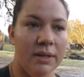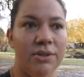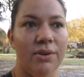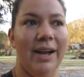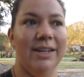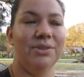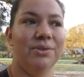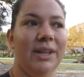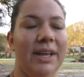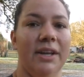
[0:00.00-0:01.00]
so I
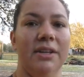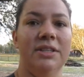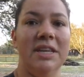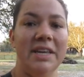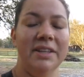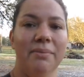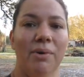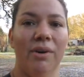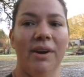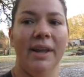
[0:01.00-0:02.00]
do like tea in the
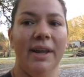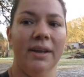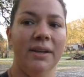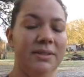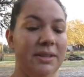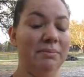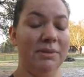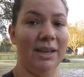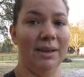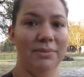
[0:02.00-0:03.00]
morning
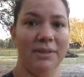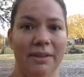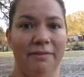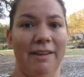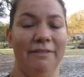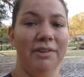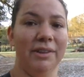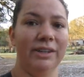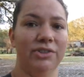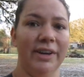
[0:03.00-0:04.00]
sometimes if I feel
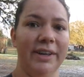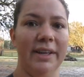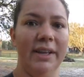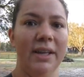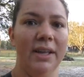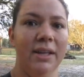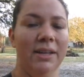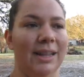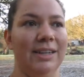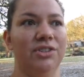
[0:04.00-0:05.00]
like drinking
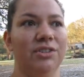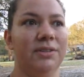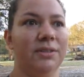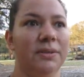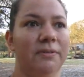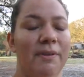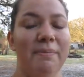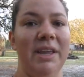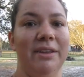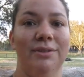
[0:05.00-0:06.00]
like just from
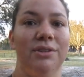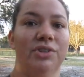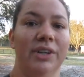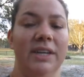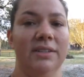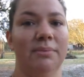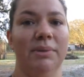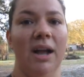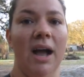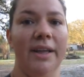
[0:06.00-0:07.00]
being used to drinking
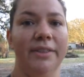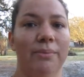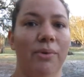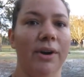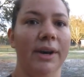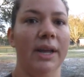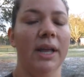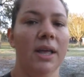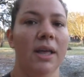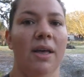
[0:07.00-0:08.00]
something hot in the morning
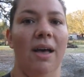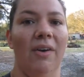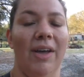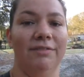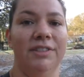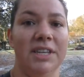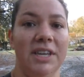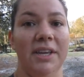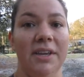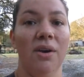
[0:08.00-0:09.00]
I'll have
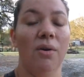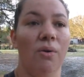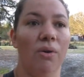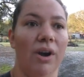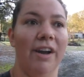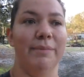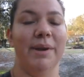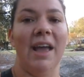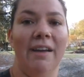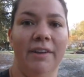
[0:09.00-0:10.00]
tea or I've been
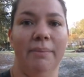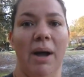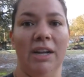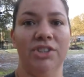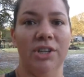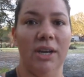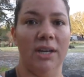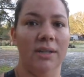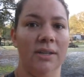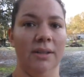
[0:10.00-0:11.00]
having matcha
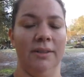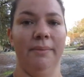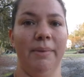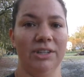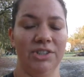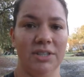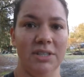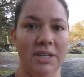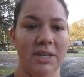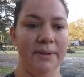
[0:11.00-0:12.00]
the matcha
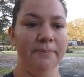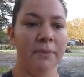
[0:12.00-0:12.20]
tea